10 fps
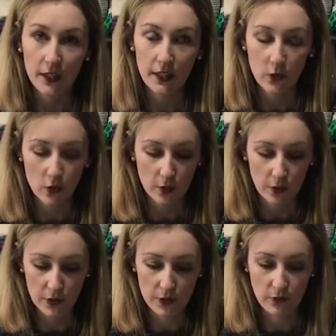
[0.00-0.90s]
They all look
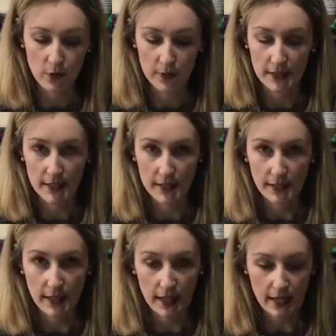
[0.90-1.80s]
beautiful, but this
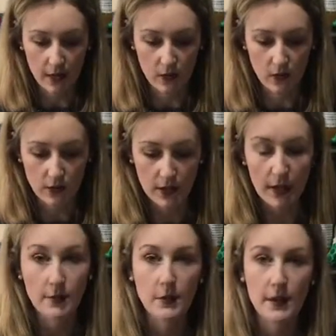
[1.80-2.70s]
did take a long
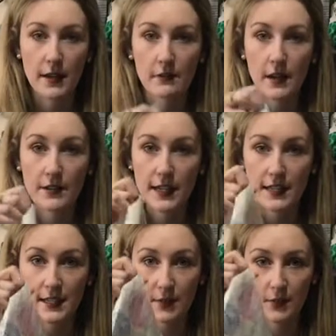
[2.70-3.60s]
time to make around
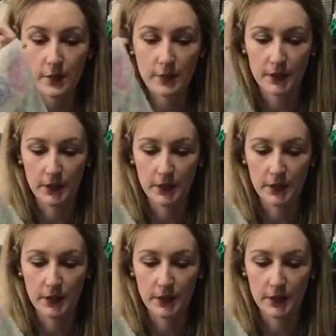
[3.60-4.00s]
80 of them.